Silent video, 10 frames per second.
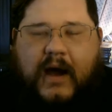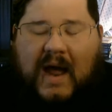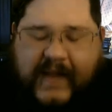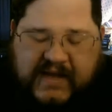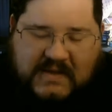
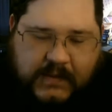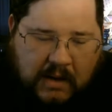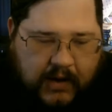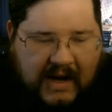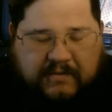And that's what I
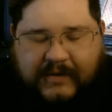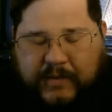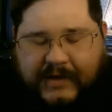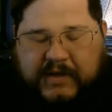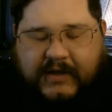want
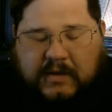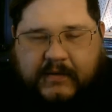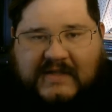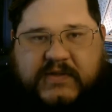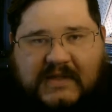everyone to do.
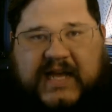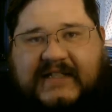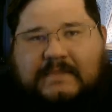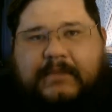That's